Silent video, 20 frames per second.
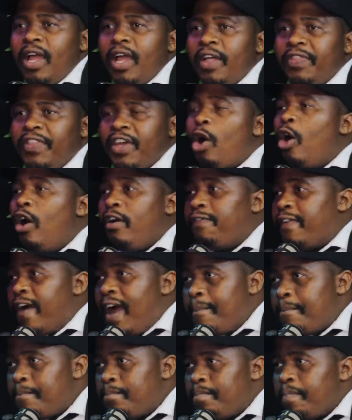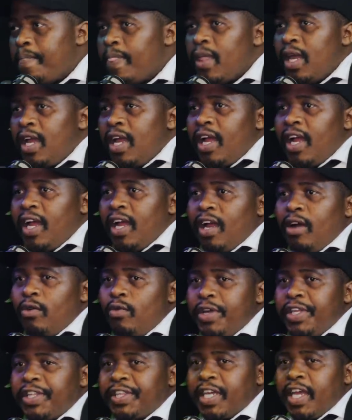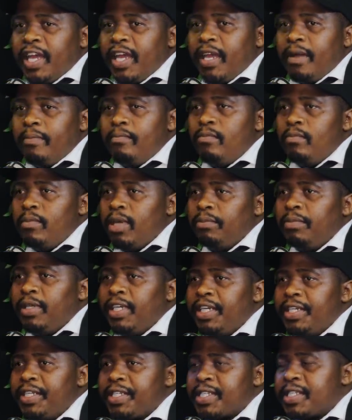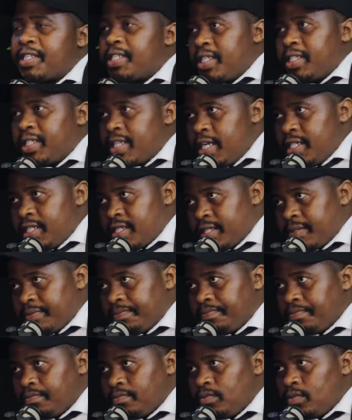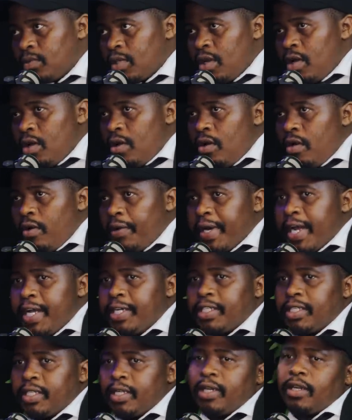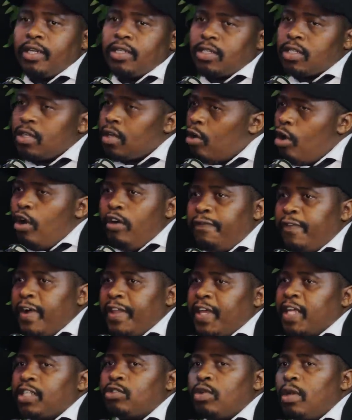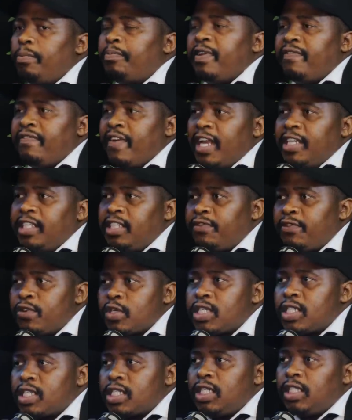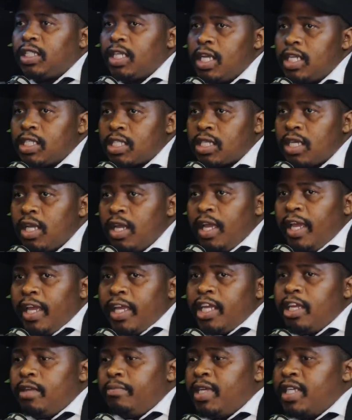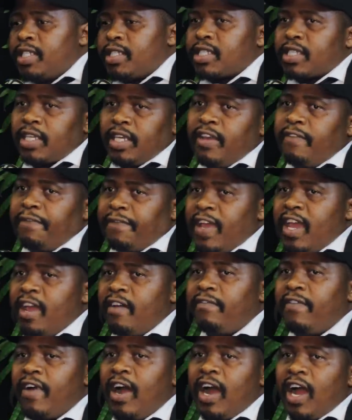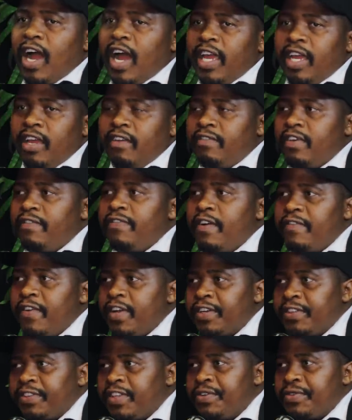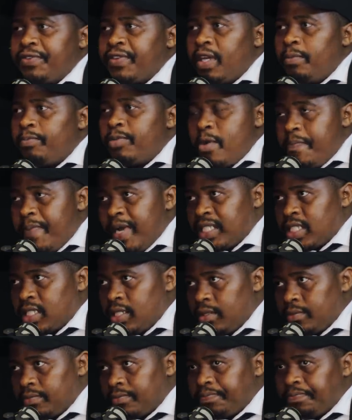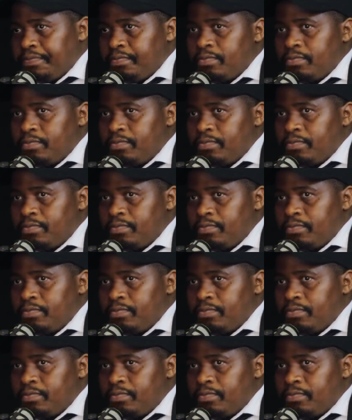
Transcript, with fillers: uh, the offer uh, with um, maybe 60 days, all right? offer that will be valid for 60 days. It means if ever I have a 500,000 property